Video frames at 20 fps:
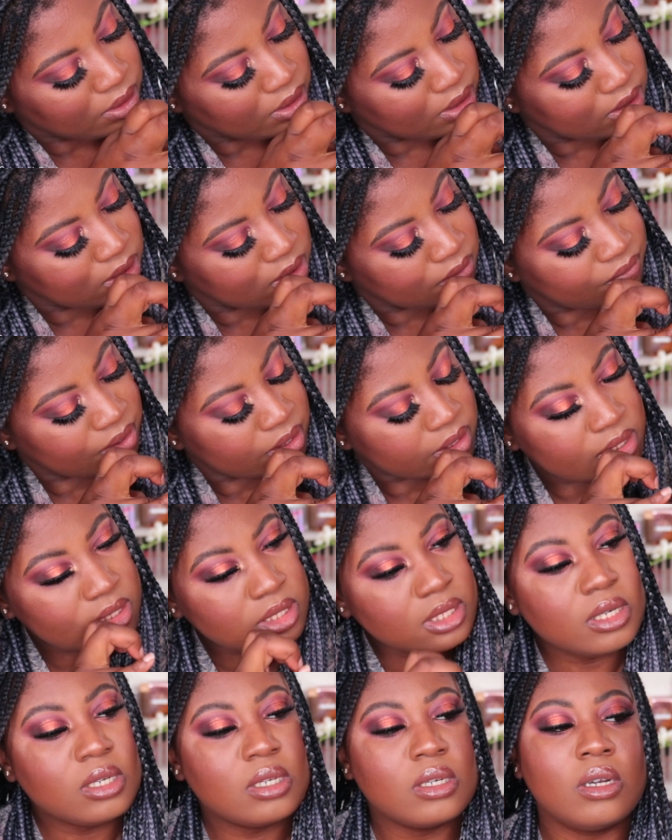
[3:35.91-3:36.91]
in the very
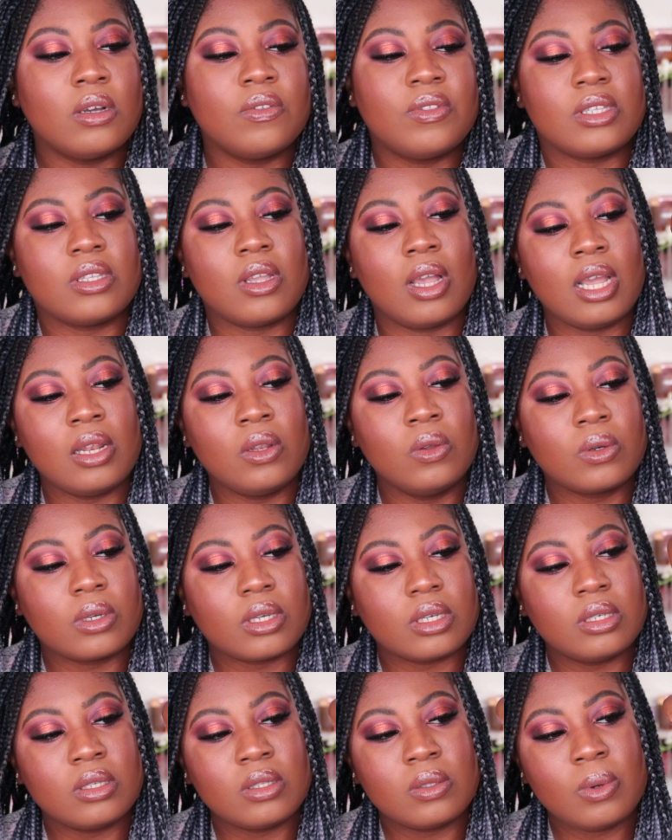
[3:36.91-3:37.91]
center of this eye look
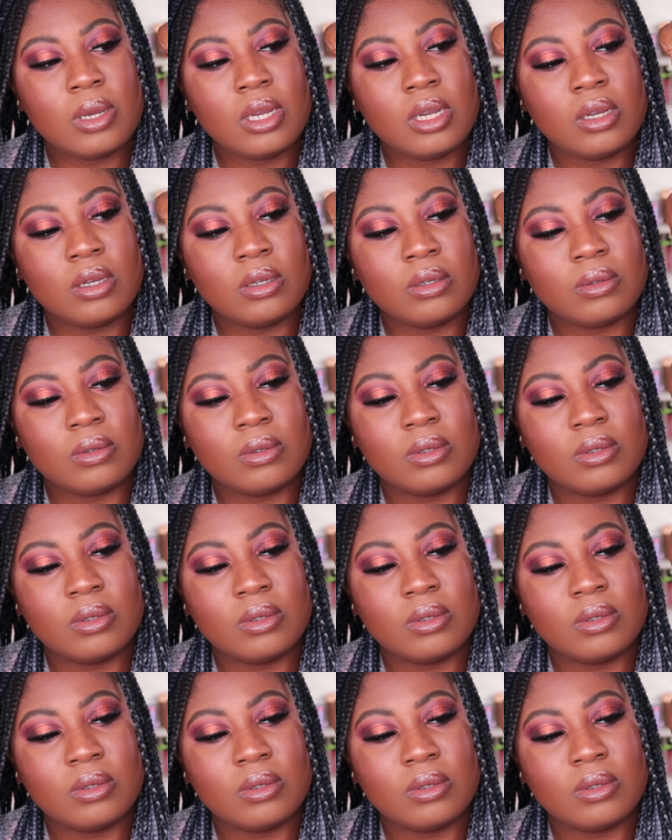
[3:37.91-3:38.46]
as well.